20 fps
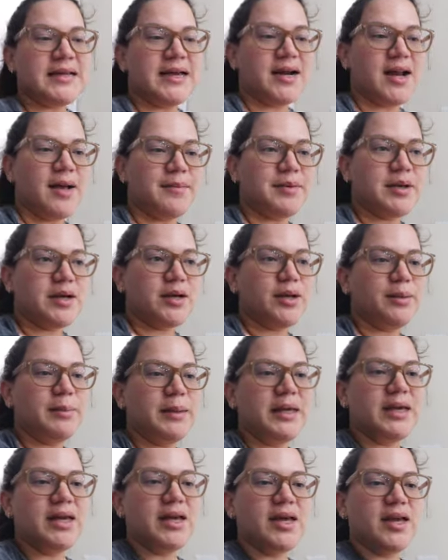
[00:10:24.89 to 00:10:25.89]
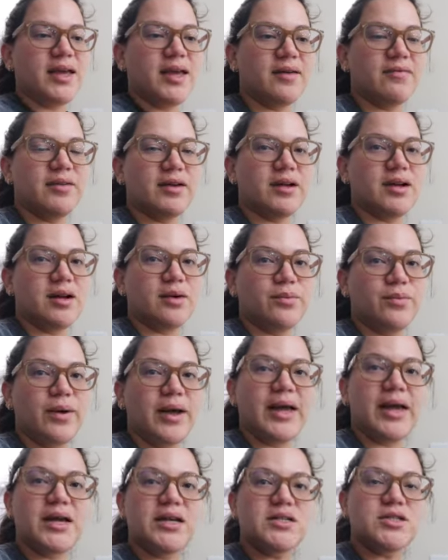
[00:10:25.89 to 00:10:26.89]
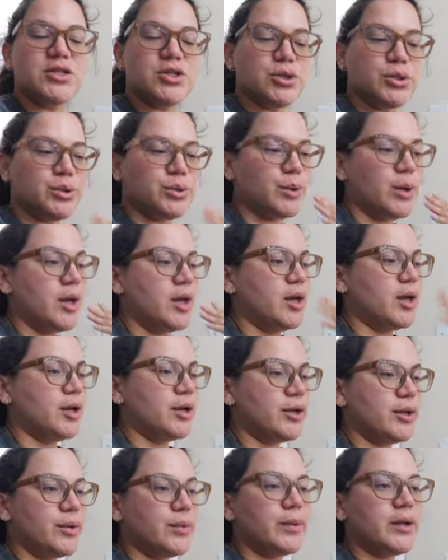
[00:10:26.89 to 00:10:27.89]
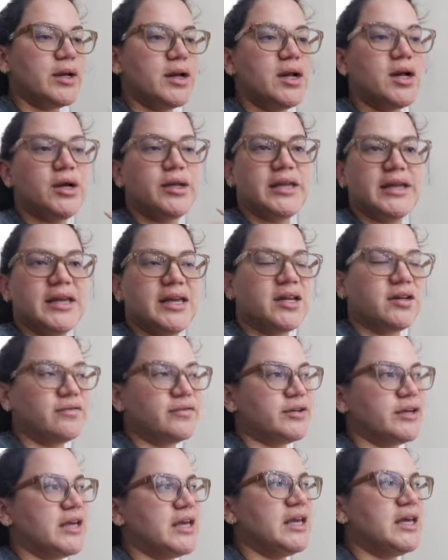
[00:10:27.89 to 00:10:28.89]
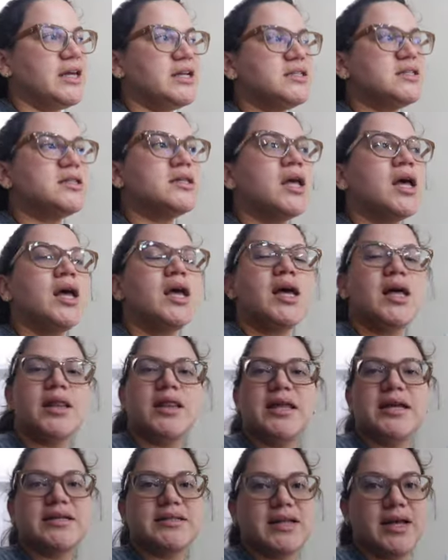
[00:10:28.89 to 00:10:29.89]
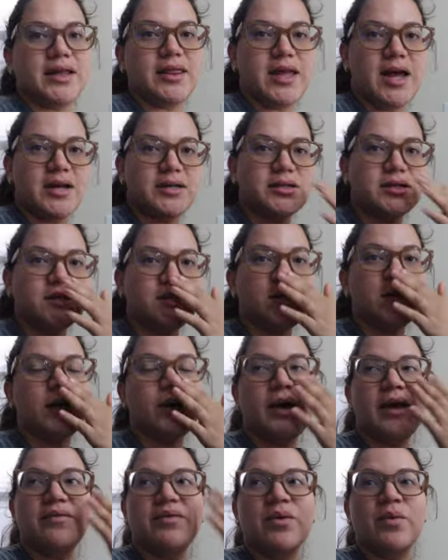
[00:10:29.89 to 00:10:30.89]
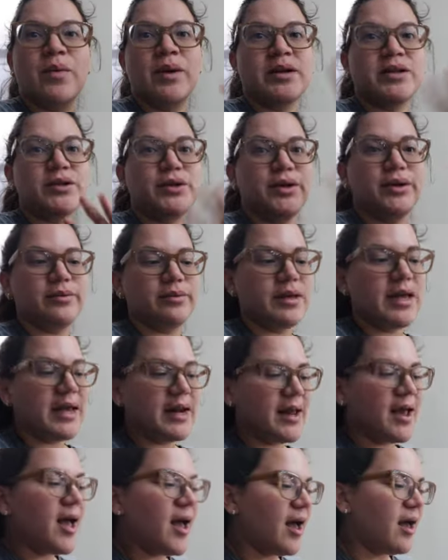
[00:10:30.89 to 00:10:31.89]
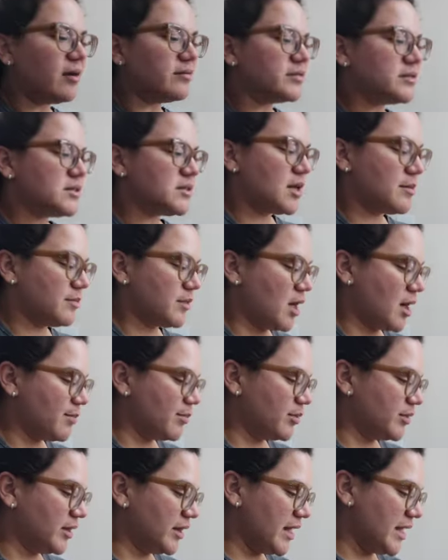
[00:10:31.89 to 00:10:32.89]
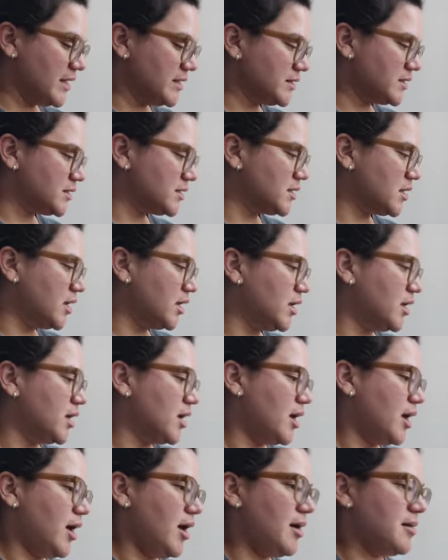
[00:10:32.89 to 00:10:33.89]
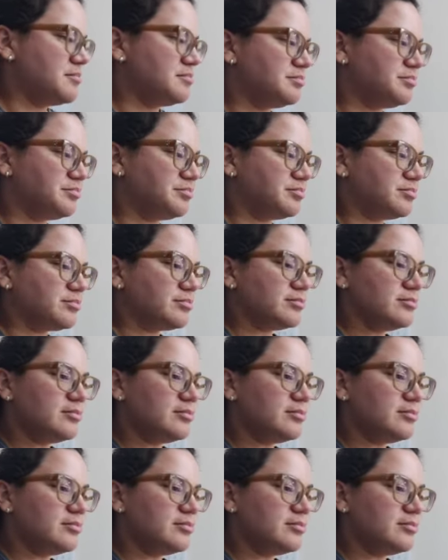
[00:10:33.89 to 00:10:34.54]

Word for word: that I'm gonna be giving away to Goodwill or the Kid for Kids, things like that. So everyone, you know, can have some couple things. Um,